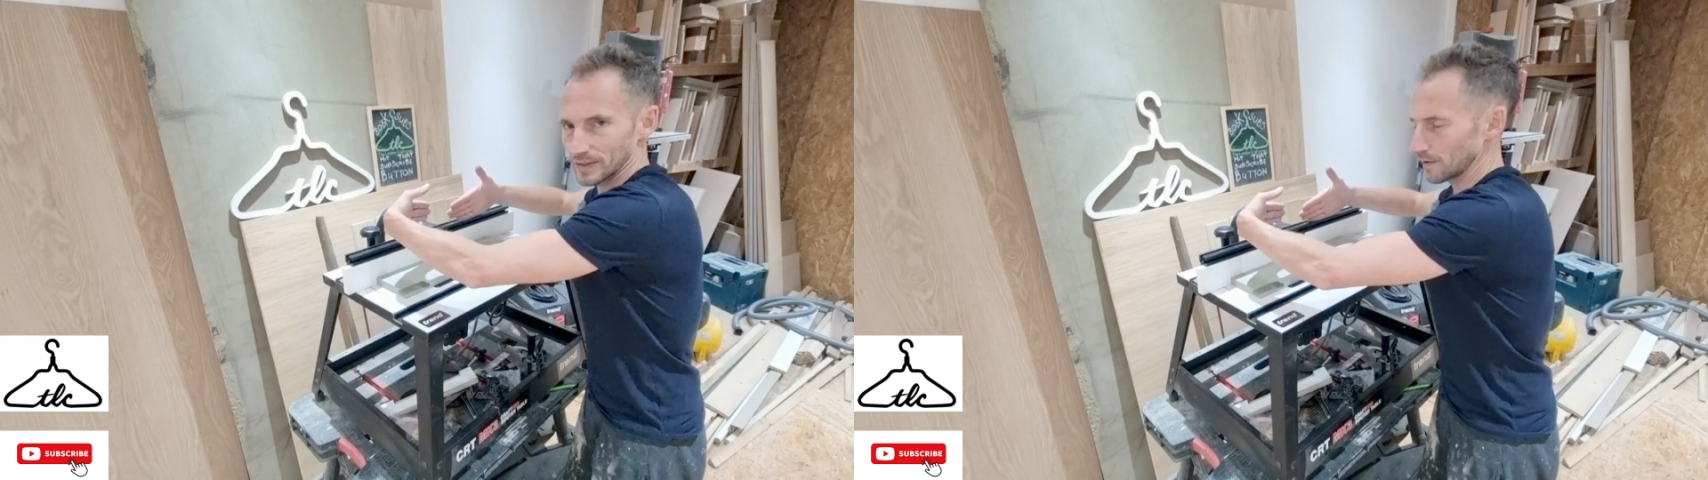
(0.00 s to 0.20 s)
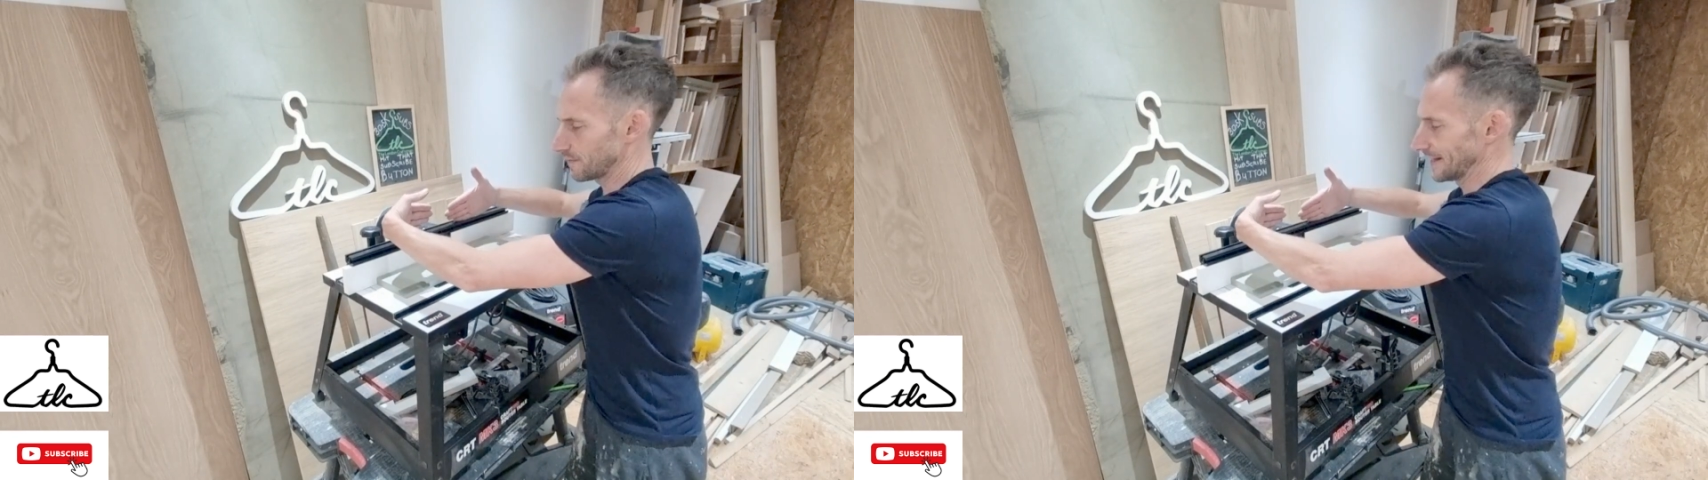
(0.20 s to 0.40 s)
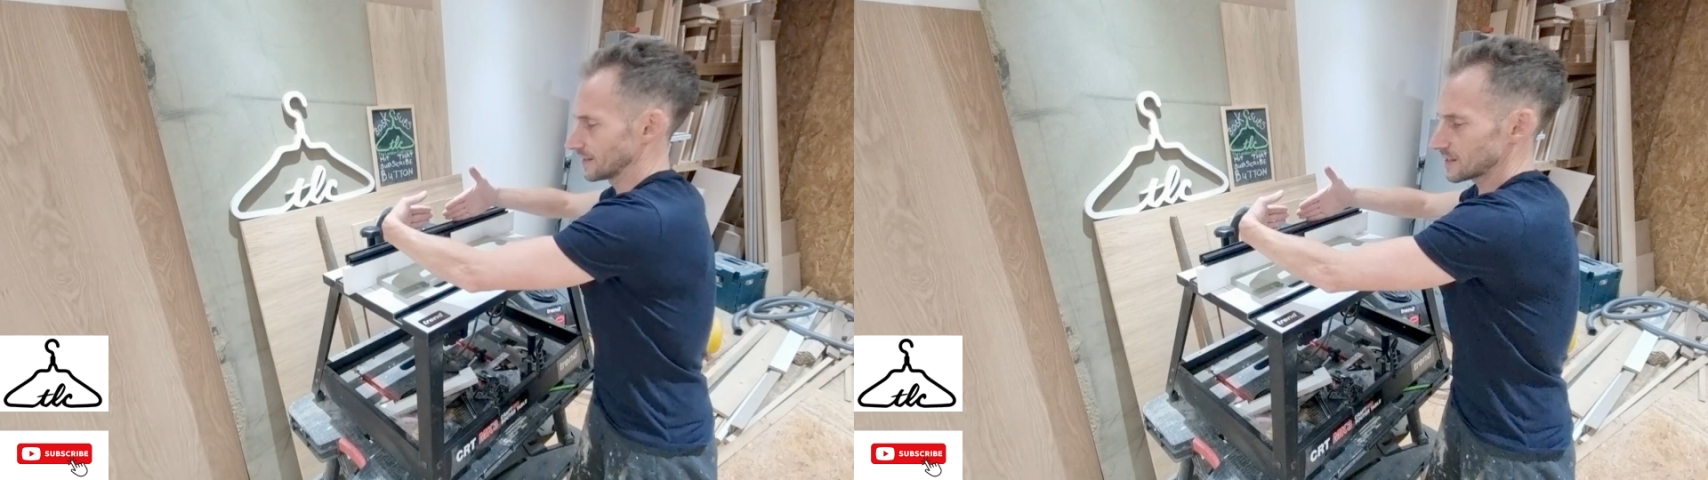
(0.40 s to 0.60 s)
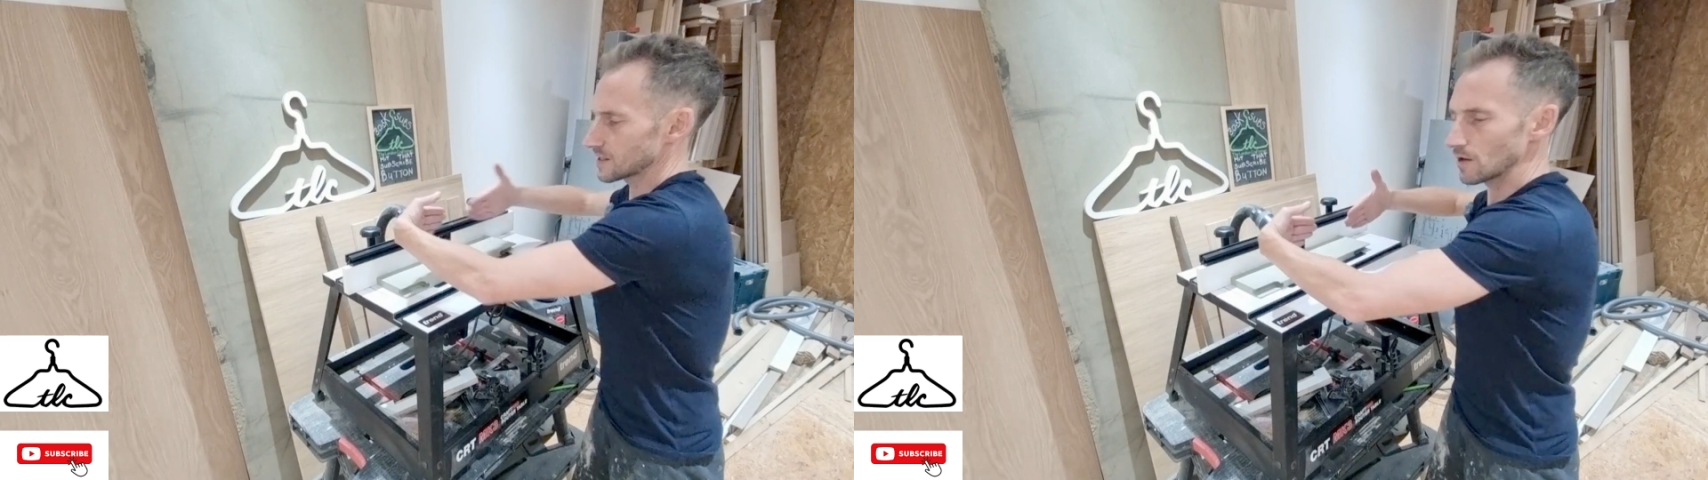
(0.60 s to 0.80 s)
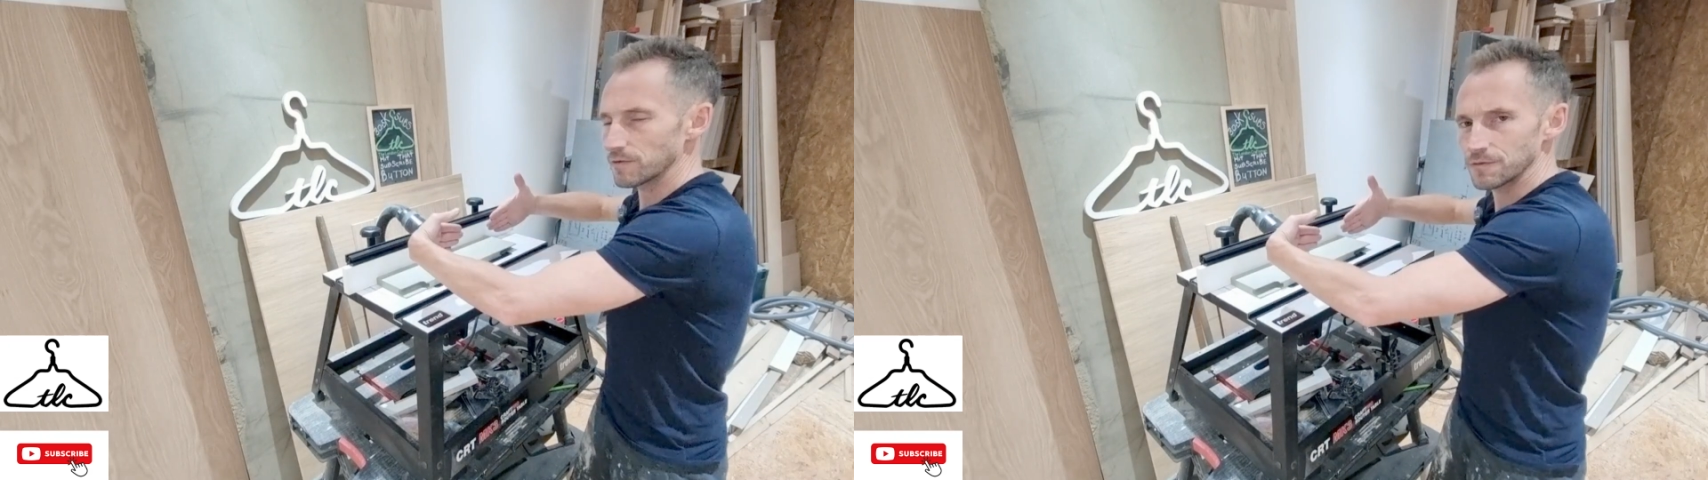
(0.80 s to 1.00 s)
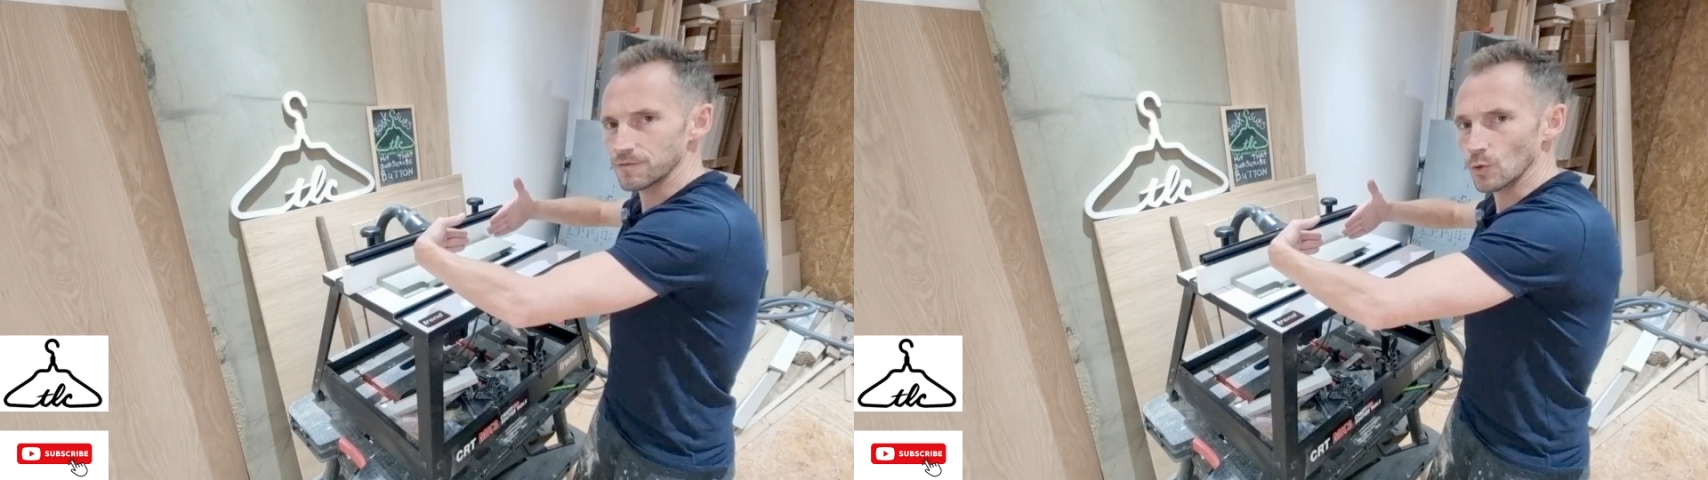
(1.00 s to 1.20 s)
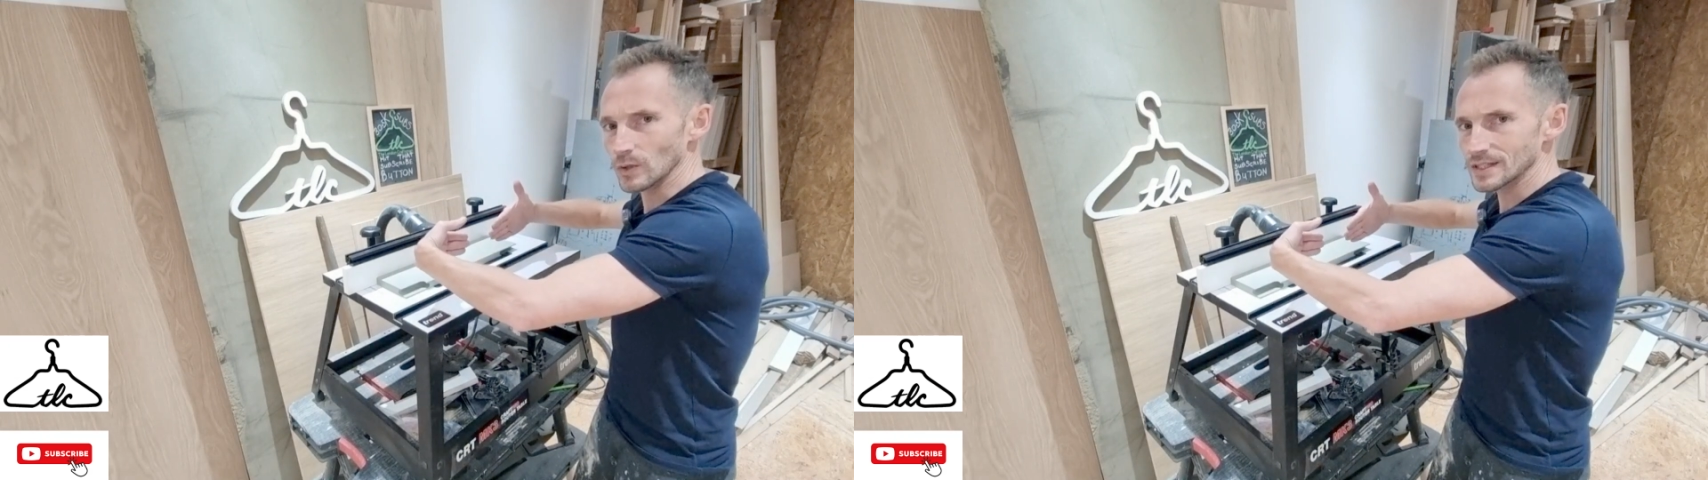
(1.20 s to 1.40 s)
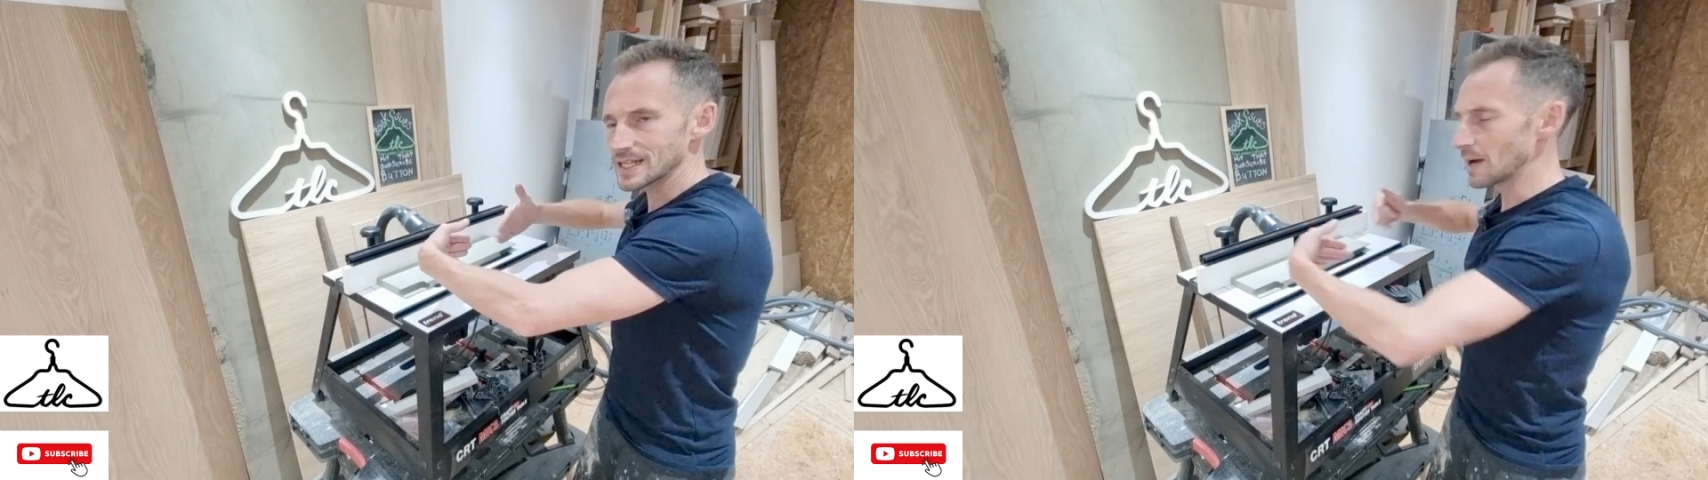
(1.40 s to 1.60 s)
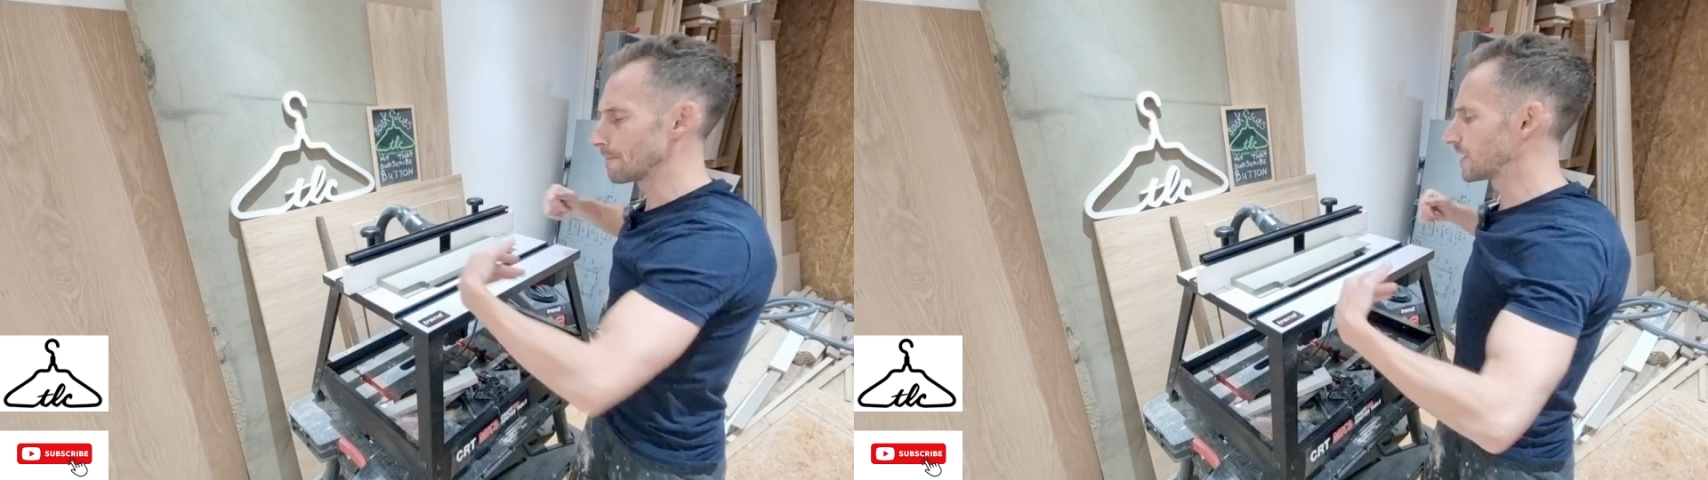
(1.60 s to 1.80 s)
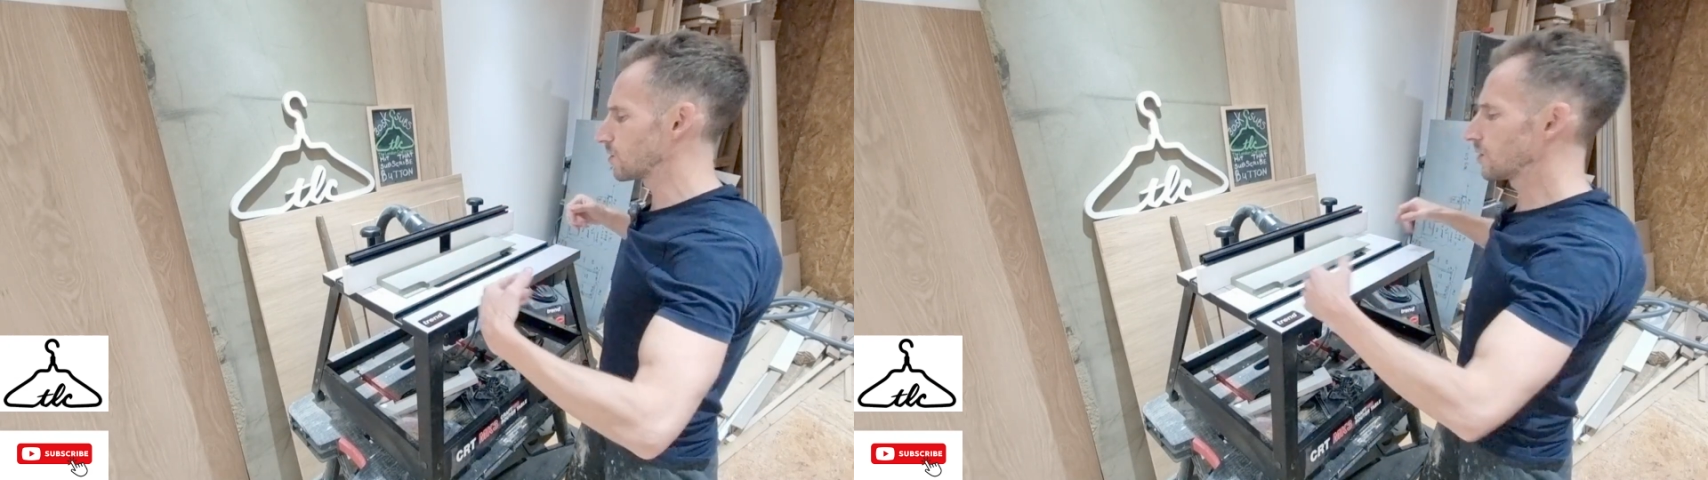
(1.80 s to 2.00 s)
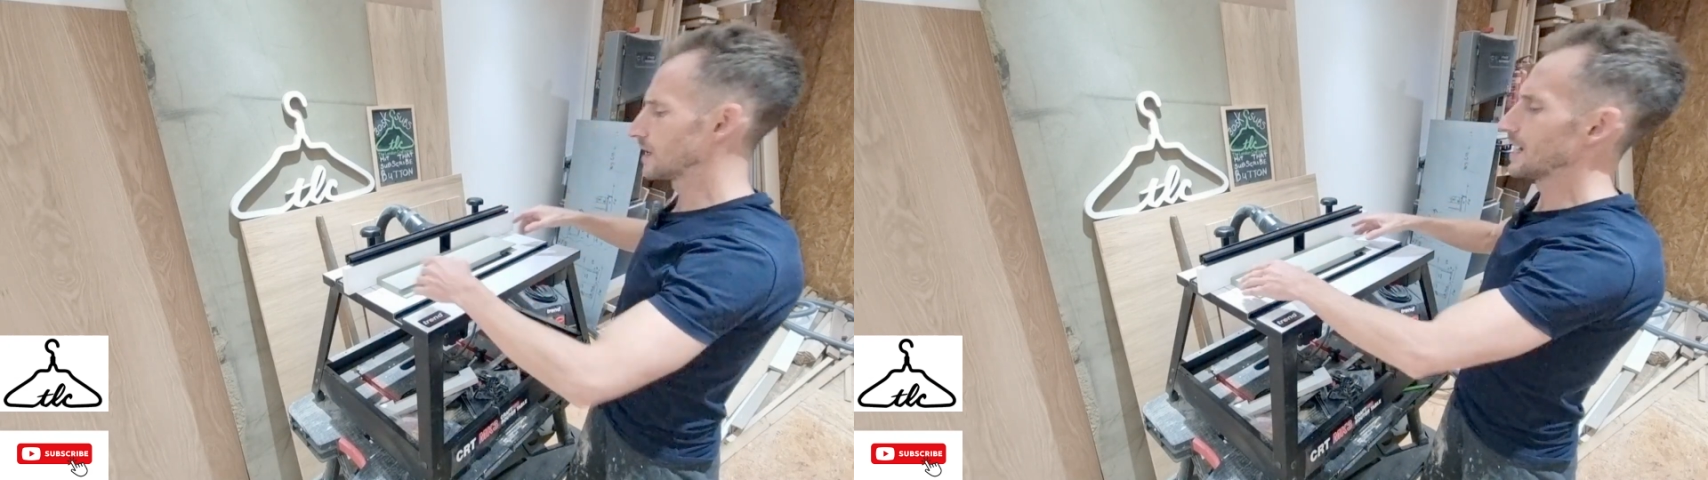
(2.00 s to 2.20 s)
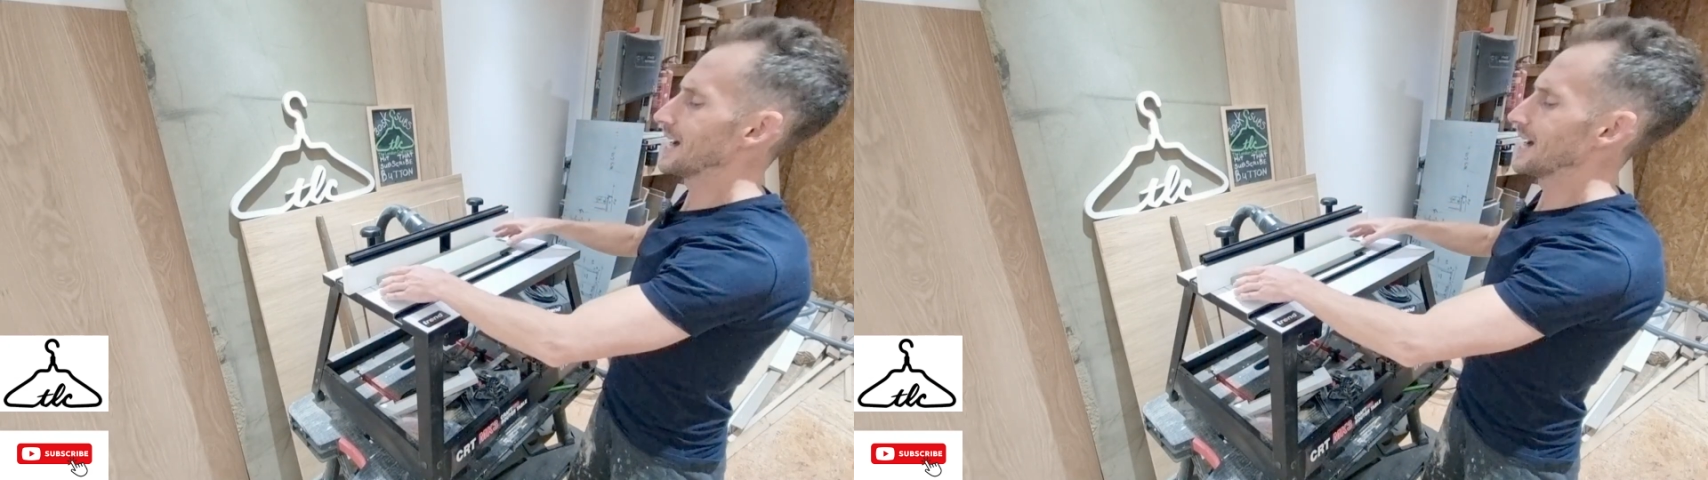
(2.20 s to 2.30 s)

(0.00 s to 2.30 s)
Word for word: with the fence forward 10mm.